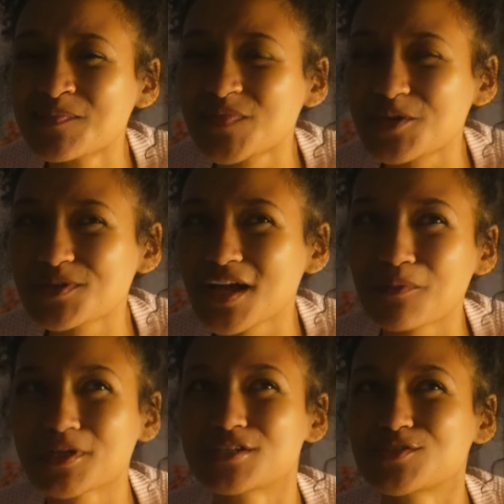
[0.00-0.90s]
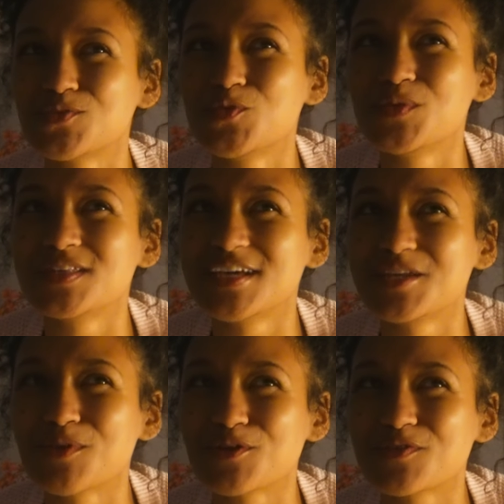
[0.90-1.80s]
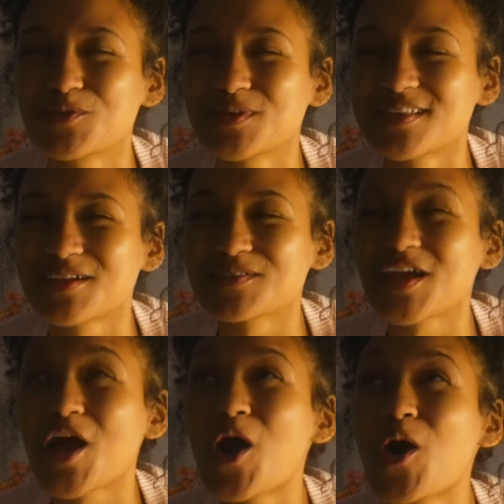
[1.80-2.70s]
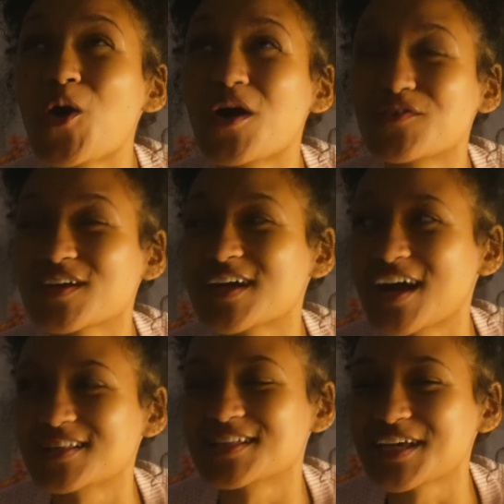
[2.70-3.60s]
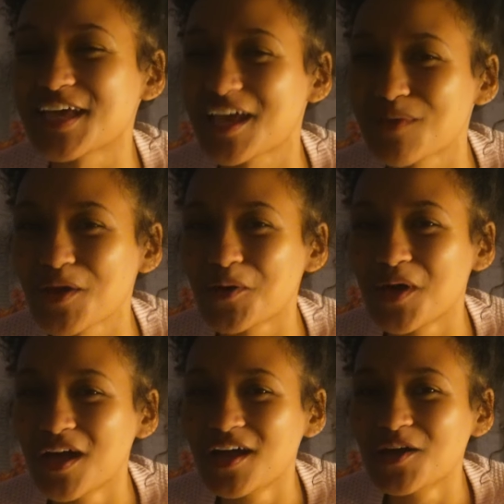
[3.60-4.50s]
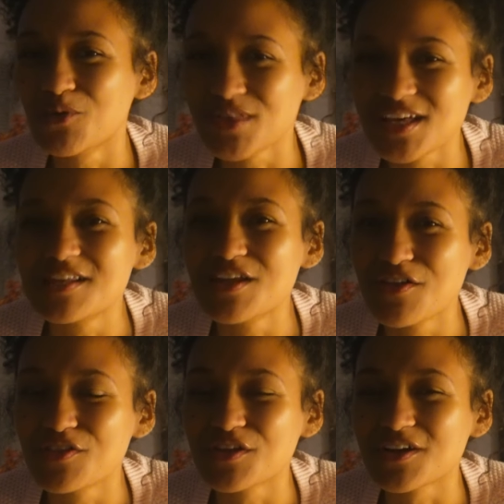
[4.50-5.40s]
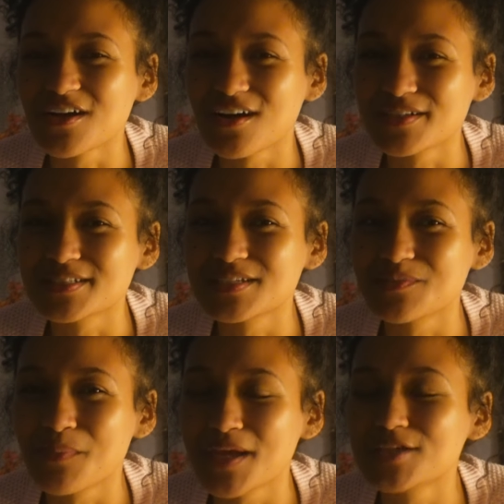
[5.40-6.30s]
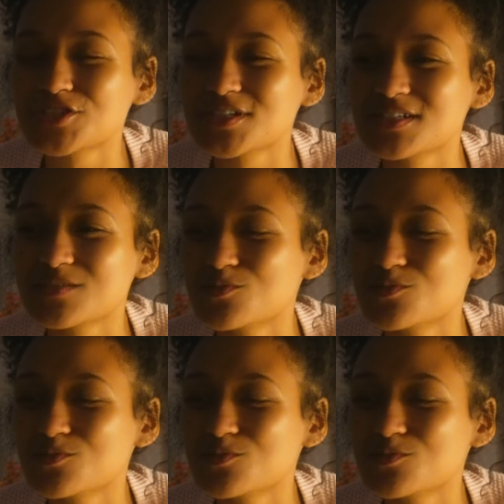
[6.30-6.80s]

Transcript: He was like, I'm gonna assume you mean the Eddie Murphy one. And then I was like, oh, I forgot that they came out with another Haunted Mansion.